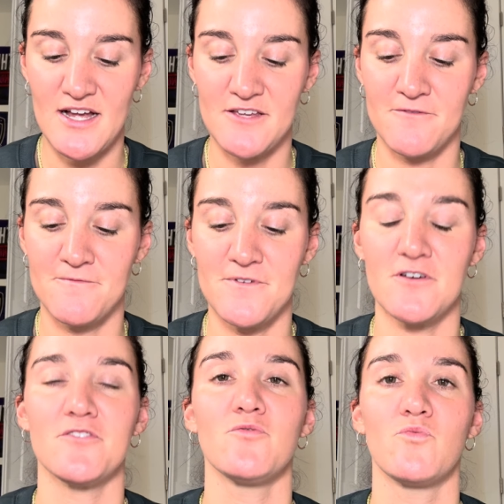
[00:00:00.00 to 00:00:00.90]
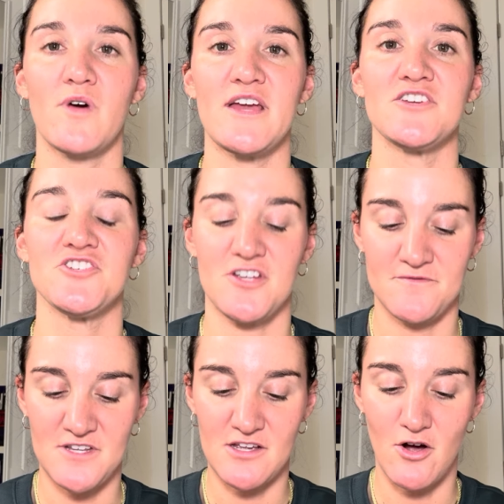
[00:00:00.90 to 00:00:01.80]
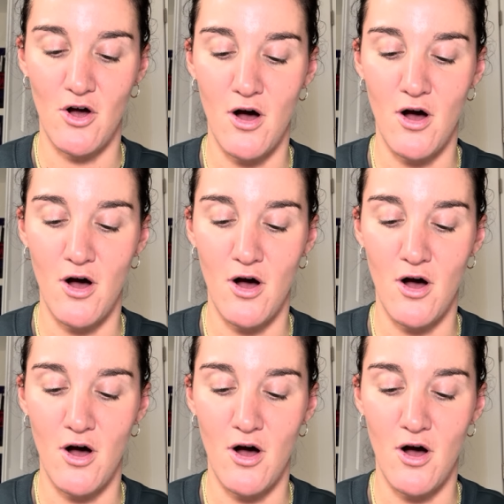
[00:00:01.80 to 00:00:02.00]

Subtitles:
I could feel the weight shifting